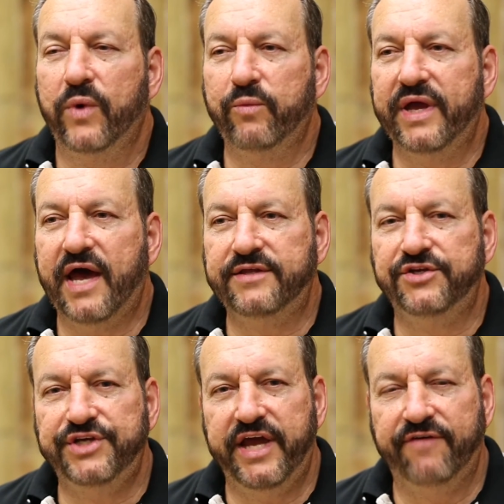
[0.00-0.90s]
When we got to
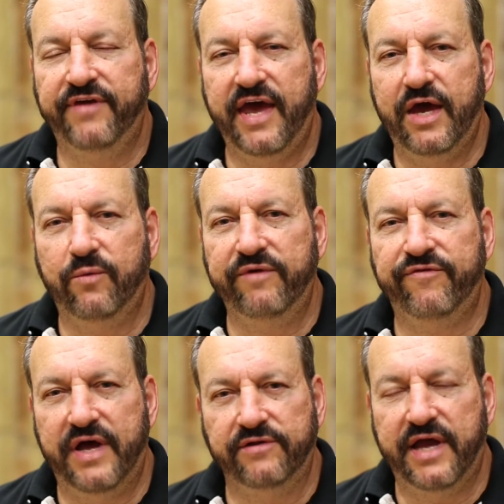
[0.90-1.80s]
JFK, we
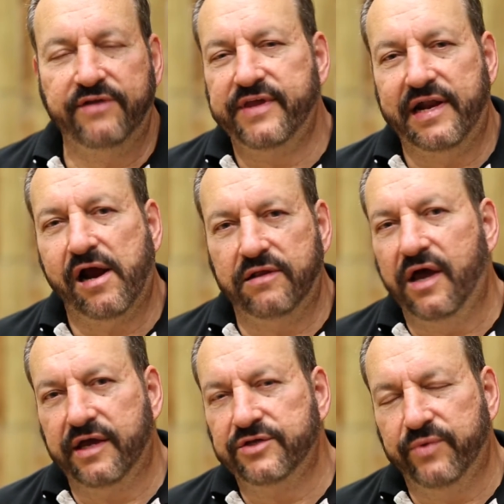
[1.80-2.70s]
found out that our
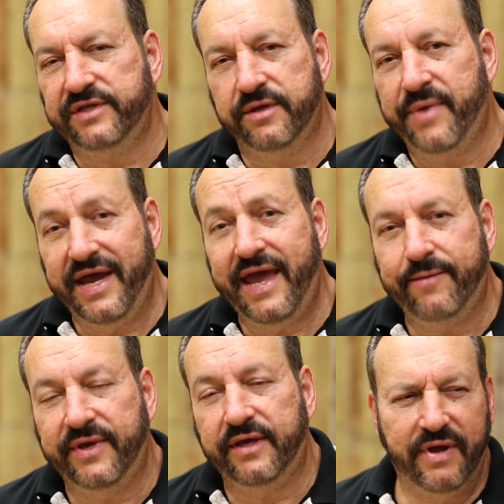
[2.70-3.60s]
luggage went to
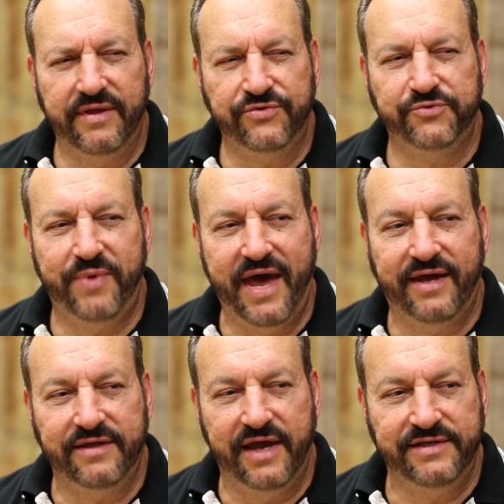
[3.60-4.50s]
Miami. This was back
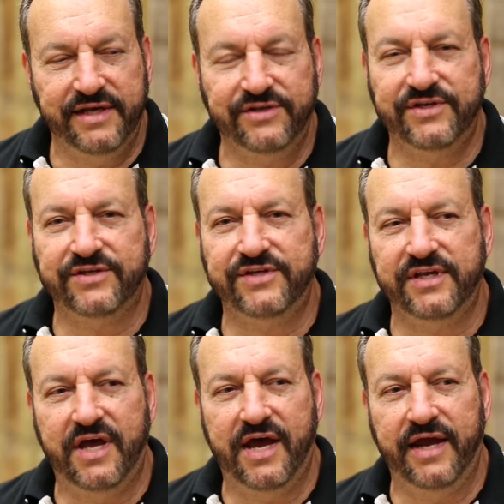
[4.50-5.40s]
in
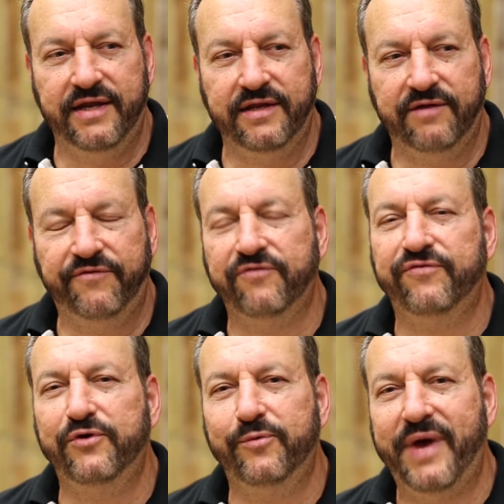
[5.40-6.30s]
1969, and if you
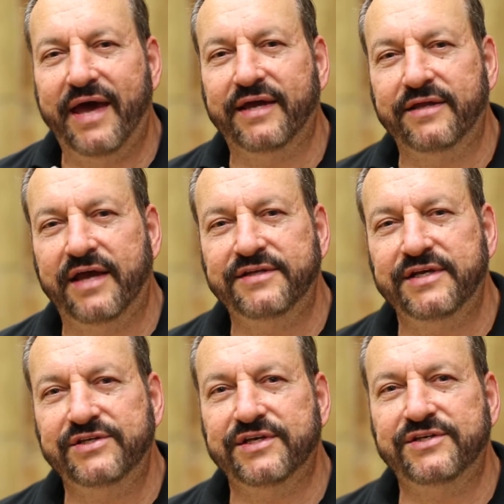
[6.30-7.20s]
flew back in
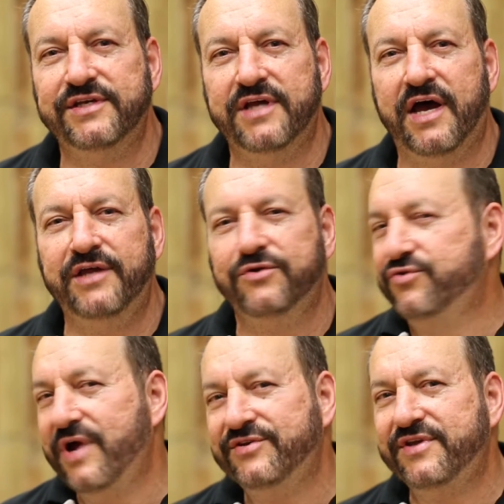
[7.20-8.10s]
1969, you
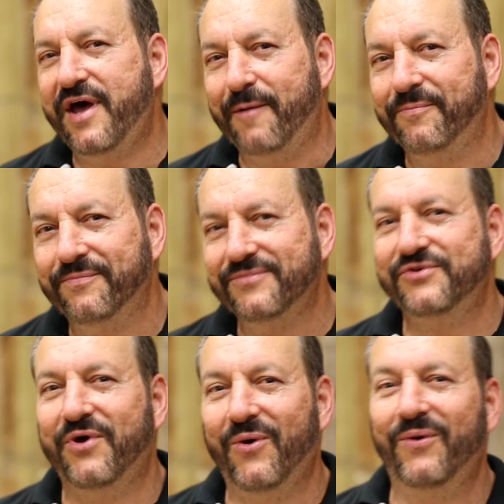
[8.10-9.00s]
dressed up.
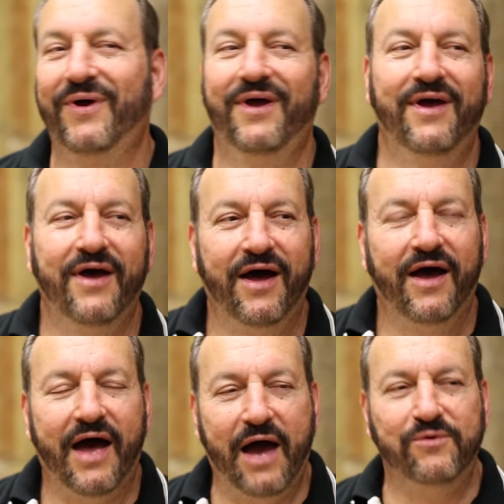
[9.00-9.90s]
So
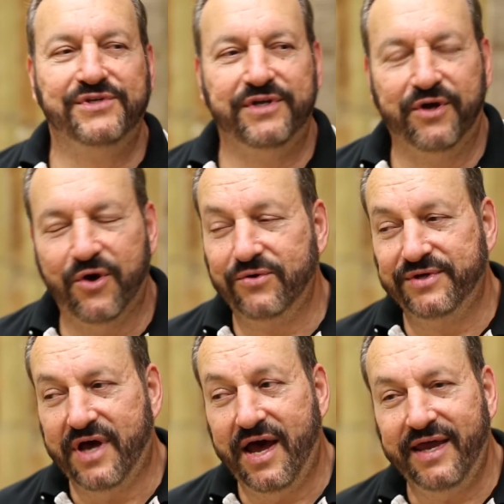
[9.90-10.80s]
I was in a coat and
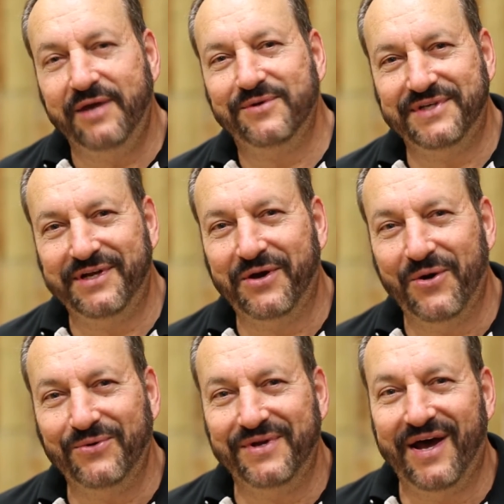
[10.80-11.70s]
tie, he was in a
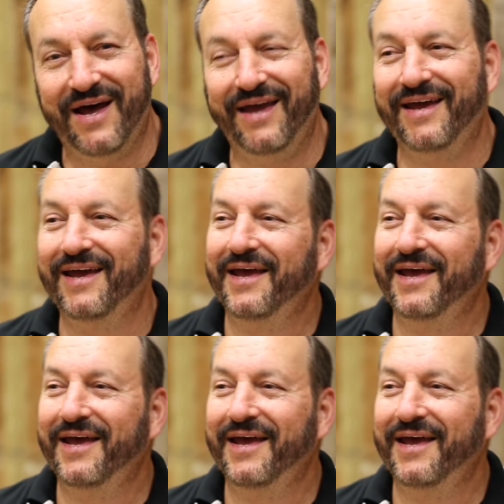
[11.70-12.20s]
coat and tie,